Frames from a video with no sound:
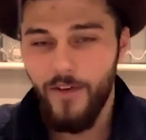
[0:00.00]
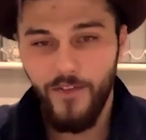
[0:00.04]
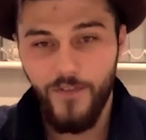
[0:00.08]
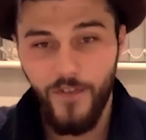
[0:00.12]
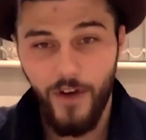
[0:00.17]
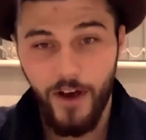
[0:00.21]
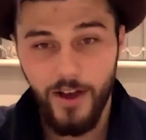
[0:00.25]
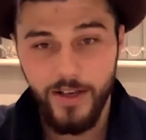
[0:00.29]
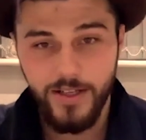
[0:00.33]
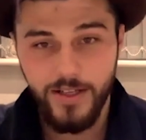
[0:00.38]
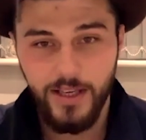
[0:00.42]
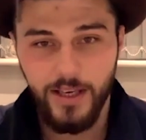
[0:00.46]

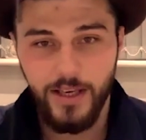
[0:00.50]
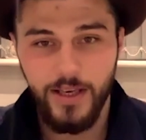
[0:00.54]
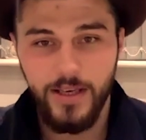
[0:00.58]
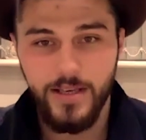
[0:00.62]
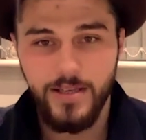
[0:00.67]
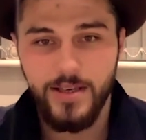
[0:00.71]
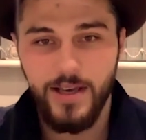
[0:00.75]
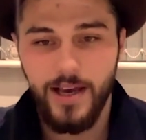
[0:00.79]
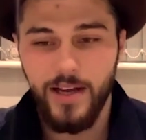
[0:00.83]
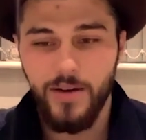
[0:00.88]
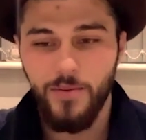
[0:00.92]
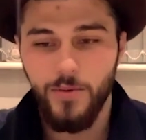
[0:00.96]
First thing he
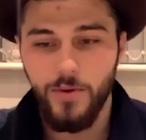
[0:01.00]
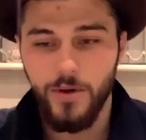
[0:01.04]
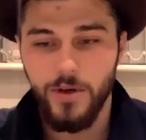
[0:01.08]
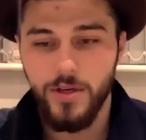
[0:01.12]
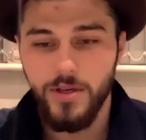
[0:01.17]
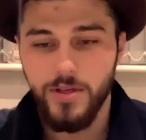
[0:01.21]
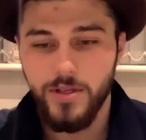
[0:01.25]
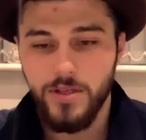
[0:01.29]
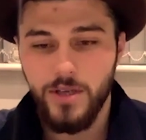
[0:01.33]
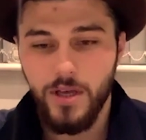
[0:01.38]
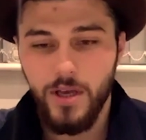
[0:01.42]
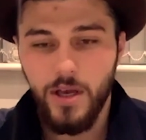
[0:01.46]
said
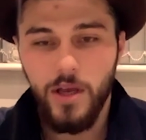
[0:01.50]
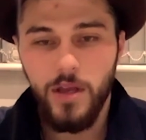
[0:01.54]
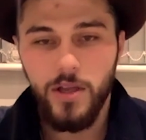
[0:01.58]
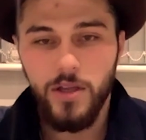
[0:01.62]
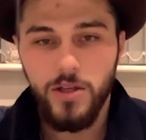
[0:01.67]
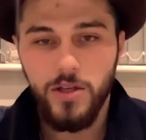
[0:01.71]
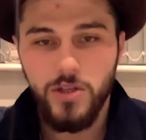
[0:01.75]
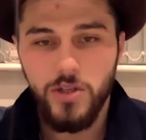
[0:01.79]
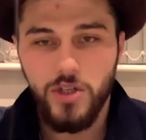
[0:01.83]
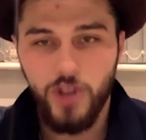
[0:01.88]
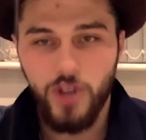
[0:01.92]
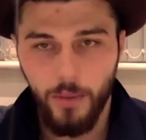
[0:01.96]
was,
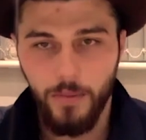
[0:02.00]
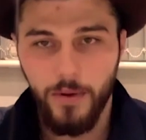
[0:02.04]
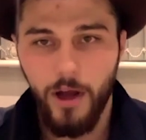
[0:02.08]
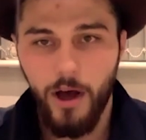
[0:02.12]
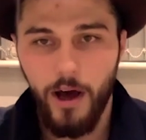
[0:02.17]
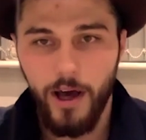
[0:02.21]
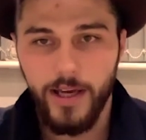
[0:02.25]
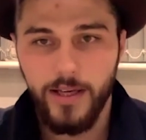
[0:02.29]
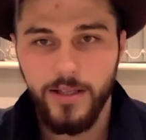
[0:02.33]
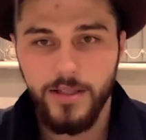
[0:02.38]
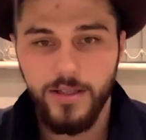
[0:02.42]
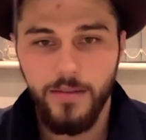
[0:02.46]
stop
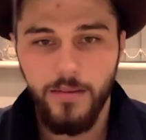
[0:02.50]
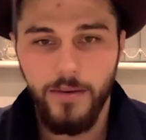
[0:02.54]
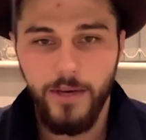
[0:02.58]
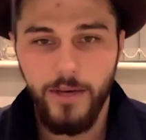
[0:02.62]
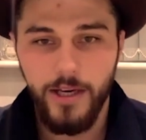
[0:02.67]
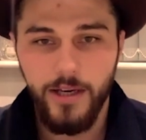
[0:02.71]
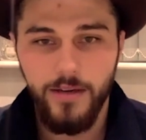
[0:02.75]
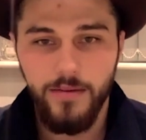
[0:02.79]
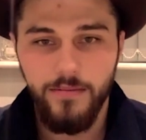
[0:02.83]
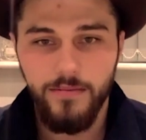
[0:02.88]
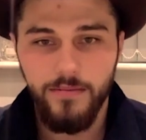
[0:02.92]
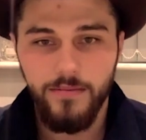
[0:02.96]
lying to
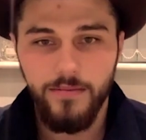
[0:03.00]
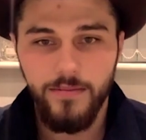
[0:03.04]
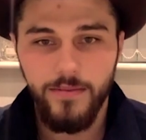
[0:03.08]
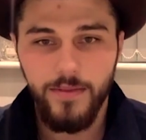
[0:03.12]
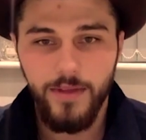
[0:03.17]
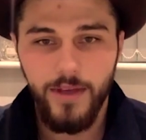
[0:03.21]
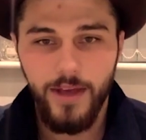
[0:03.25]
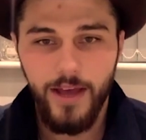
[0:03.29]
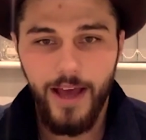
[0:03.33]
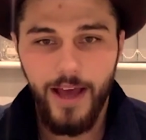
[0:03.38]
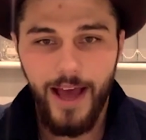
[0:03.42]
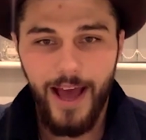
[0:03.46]
me,
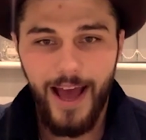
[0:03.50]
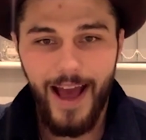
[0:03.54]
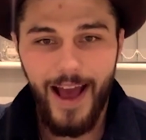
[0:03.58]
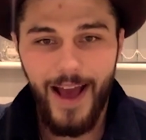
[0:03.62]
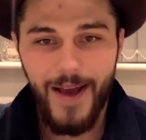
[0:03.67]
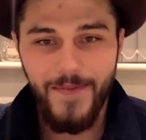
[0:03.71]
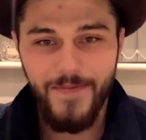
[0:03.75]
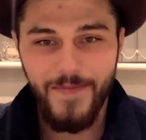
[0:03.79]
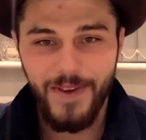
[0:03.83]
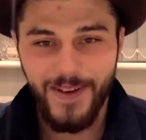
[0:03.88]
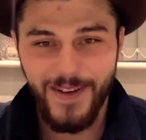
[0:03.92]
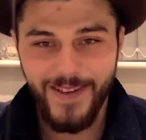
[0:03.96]

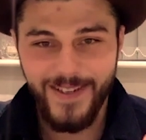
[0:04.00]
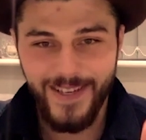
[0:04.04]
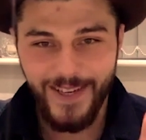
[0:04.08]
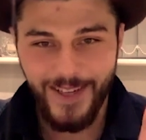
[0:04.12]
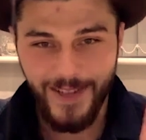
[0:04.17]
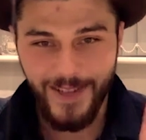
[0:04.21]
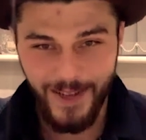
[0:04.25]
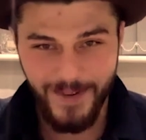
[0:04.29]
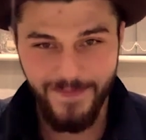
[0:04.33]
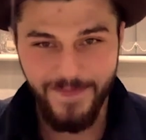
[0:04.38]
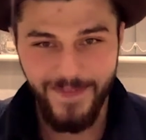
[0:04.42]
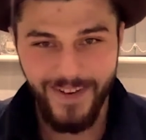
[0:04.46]
because he
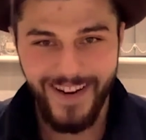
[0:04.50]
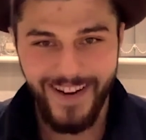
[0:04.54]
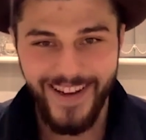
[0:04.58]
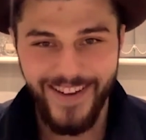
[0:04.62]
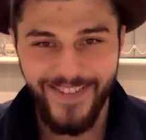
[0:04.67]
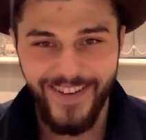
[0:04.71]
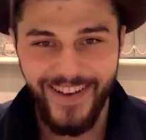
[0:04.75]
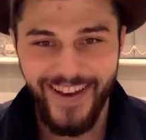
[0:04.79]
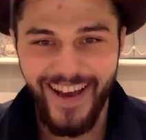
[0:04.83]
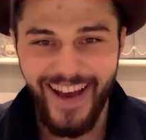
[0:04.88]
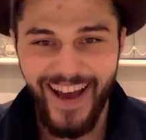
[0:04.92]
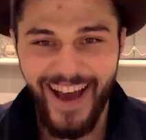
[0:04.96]
couldn't believe
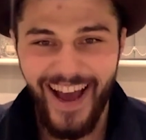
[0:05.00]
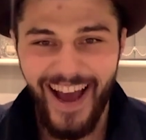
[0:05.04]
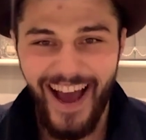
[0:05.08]
it.